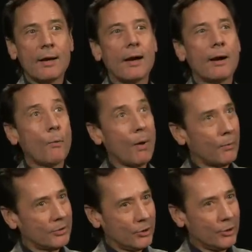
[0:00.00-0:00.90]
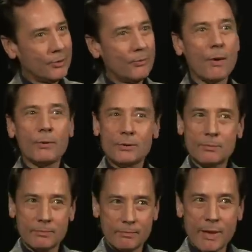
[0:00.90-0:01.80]
what was good, what was
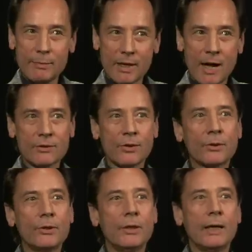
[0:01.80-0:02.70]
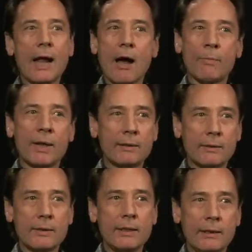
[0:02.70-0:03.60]
maybe not so good, and how might the
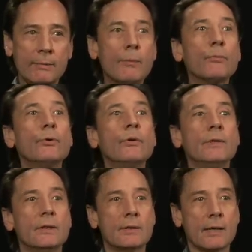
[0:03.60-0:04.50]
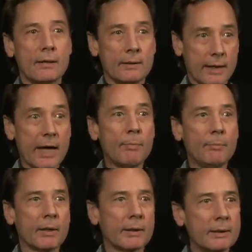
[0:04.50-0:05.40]
team improve its
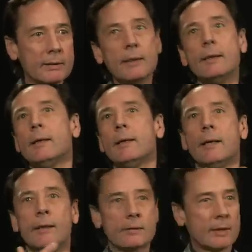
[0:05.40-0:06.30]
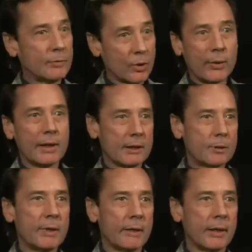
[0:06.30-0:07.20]
capabilities in a subsequent
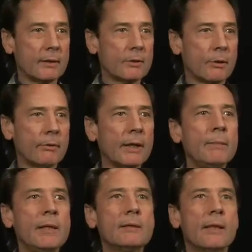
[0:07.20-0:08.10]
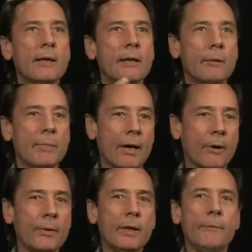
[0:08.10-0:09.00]
experience. So it really means thinking about